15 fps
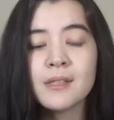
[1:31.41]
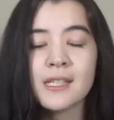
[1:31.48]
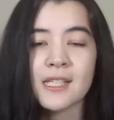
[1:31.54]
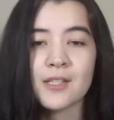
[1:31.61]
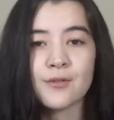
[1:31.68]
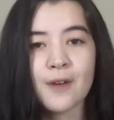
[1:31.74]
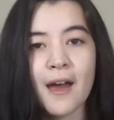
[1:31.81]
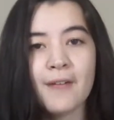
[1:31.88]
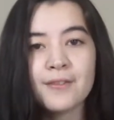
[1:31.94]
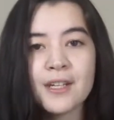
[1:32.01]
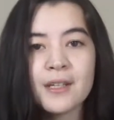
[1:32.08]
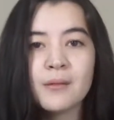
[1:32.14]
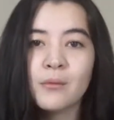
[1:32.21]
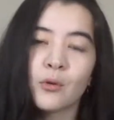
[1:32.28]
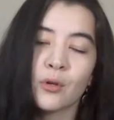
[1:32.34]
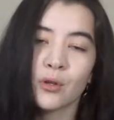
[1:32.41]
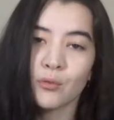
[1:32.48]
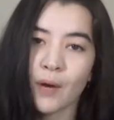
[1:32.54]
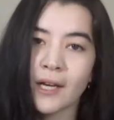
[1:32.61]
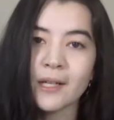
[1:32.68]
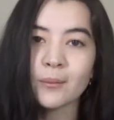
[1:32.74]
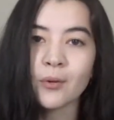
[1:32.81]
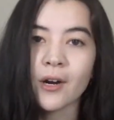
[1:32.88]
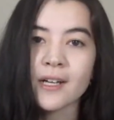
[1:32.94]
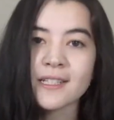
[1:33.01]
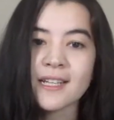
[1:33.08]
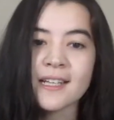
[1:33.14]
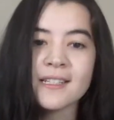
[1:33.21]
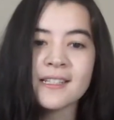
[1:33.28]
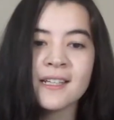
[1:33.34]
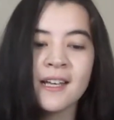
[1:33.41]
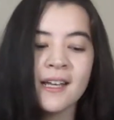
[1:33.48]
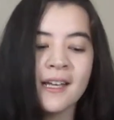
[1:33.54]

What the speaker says: is drafting, or the writing process.